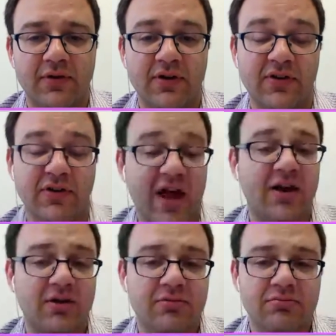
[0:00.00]
is
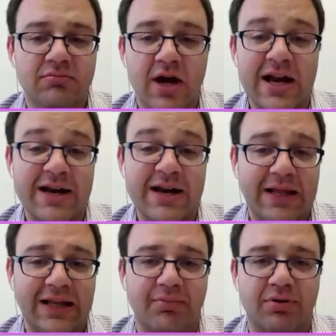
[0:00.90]
that an
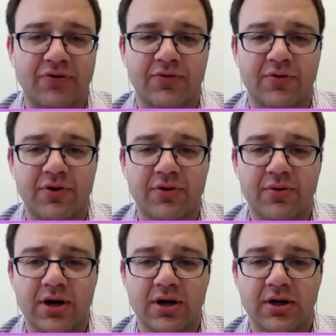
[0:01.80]
appealing process for
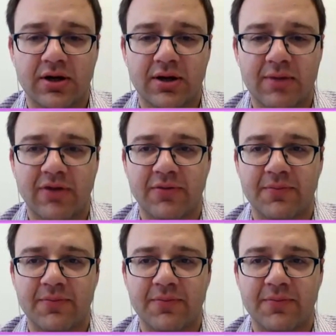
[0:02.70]
you, Mathew?